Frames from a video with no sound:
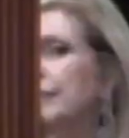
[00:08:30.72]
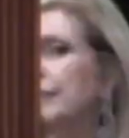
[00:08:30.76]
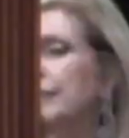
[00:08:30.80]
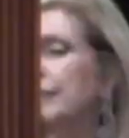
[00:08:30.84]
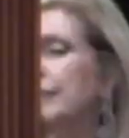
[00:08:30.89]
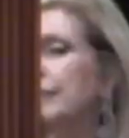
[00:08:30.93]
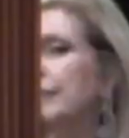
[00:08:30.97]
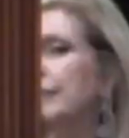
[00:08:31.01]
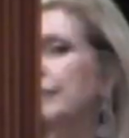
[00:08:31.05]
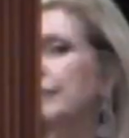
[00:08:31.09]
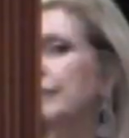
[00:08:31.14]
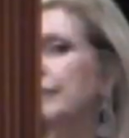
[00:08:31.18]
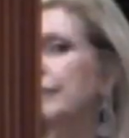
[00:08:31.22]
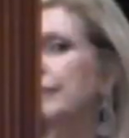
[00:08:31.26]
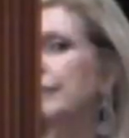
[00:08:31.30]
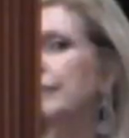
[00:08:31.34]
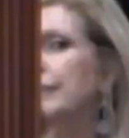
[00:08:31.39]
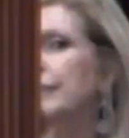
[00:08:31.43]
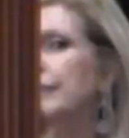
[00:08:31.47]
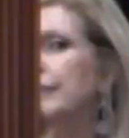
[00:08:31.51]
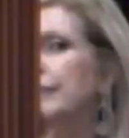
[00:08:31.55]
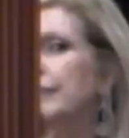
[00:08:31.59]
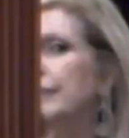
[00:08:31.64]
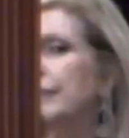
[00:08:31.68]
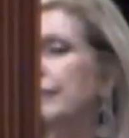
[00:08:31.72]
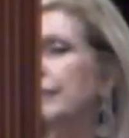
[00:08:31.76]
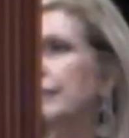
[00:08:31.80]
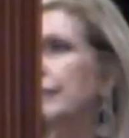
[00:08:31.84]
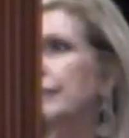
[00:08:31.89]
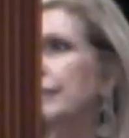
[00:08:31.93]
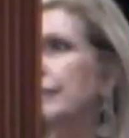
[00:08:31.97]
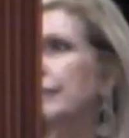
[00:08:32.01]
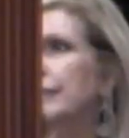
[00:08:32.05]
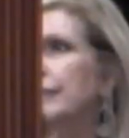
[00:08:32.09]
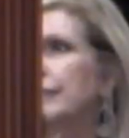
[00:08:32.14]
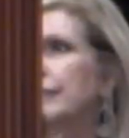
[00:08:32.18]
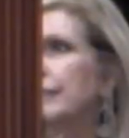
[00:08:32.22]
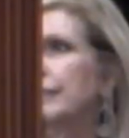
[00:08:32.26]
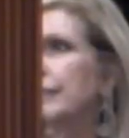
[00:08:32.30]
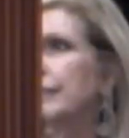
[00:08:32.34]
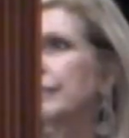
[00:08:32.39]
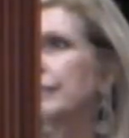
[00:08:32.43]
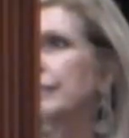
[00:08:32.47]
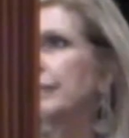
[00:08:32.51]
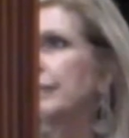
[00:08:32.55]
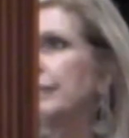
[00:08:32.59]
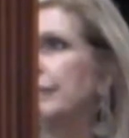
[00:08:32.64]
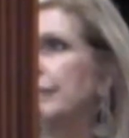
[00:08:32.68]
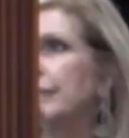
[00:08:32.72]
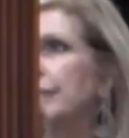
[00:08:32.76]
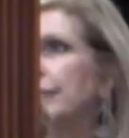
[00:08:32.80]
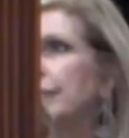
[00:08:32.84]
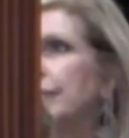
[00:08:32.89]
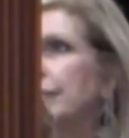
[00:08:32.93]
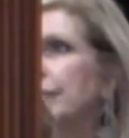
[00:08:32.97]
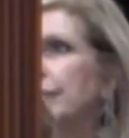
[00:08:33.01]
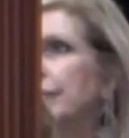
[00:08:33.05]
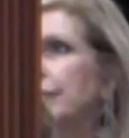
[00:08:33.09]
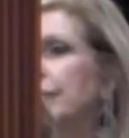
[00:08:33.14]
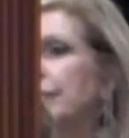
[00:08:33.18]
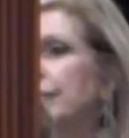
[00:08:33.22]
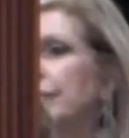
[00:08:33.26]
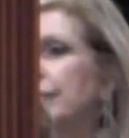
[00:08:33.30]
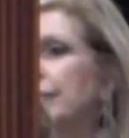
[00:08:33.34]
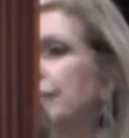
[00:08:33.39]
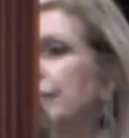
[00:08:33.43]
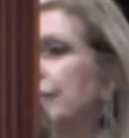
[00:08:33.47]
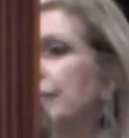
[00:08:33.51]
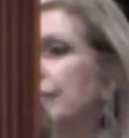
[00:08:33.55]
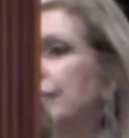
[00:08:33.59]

This person isn't speaking.